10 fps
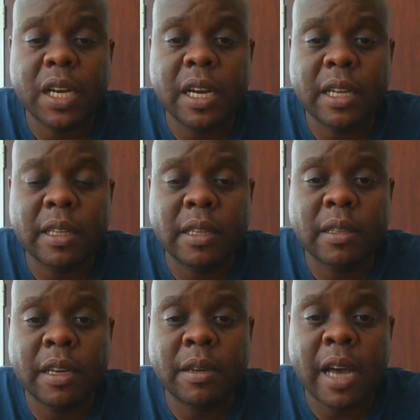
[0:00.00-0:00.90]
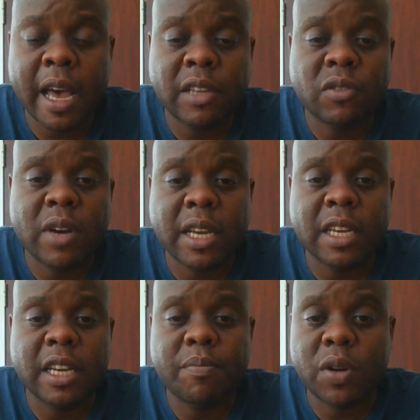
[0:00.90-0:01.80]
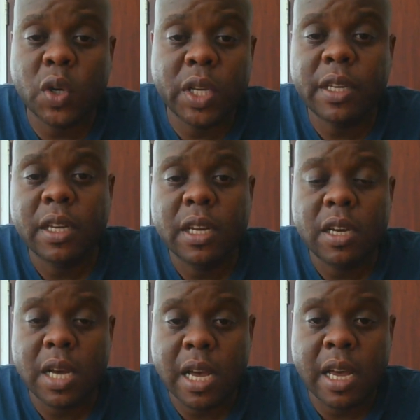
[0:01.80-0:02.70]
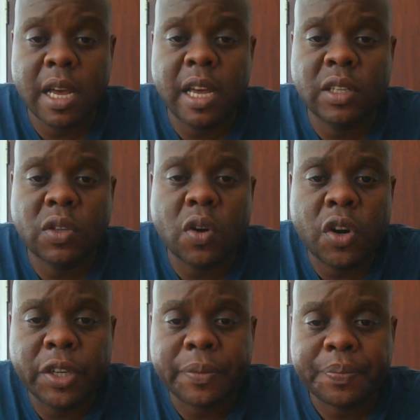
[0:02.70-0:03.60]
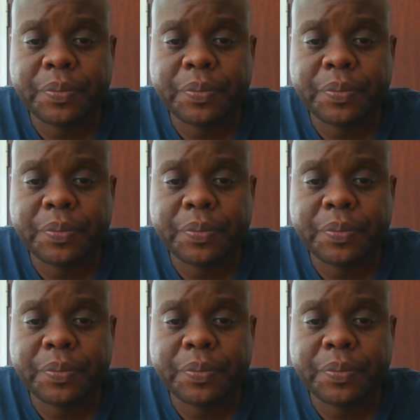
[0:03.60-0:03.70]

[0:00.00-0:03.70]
the highest ranking employee, and so on.